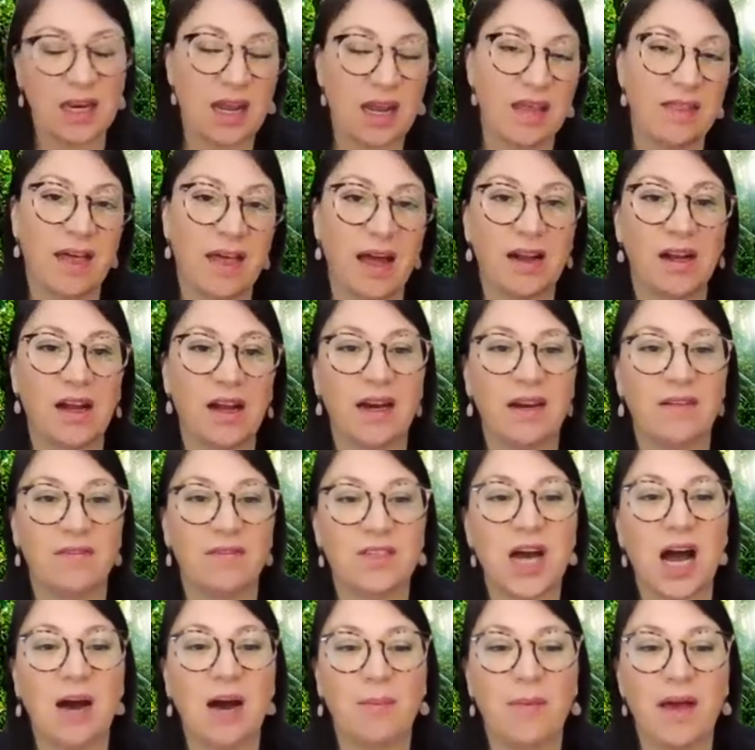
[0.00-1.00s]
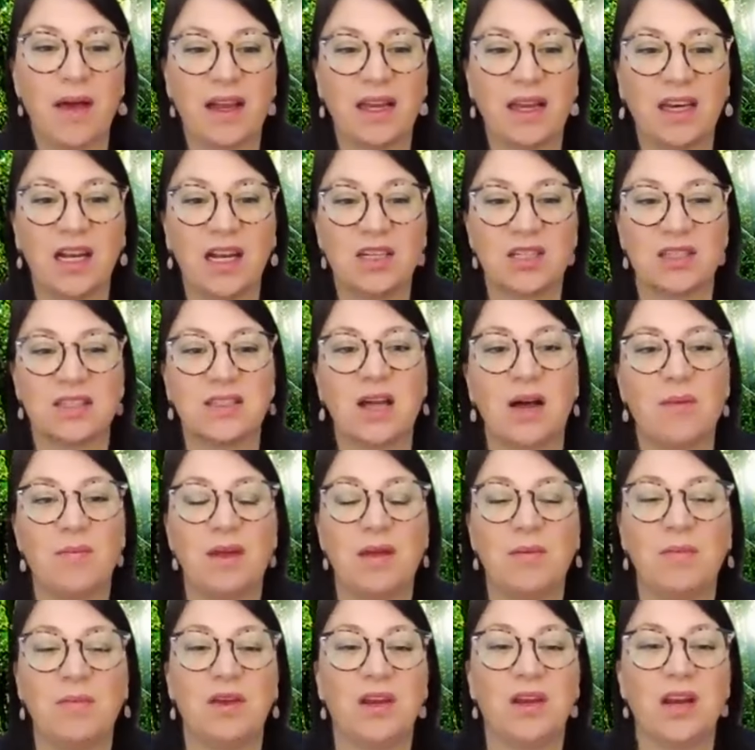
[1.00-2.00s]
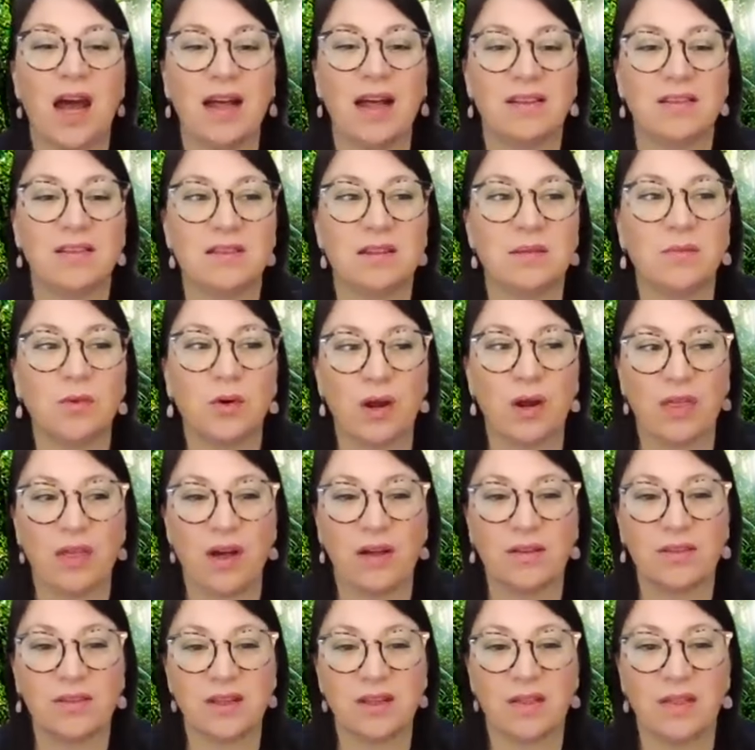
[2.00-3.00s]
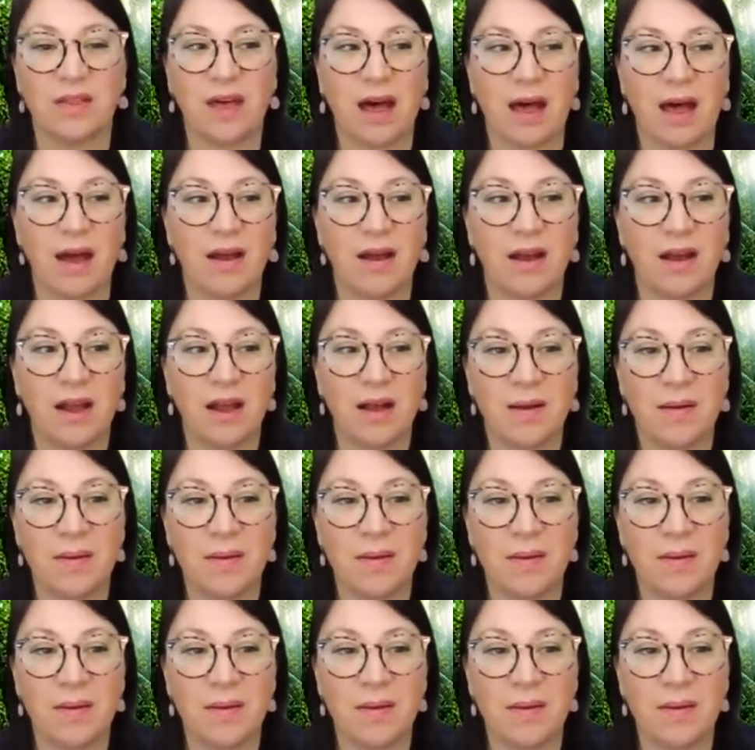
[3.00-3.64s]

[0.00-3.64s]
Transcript: and that kind of topic. And I just thought maybe you'd had some more thoughts on that.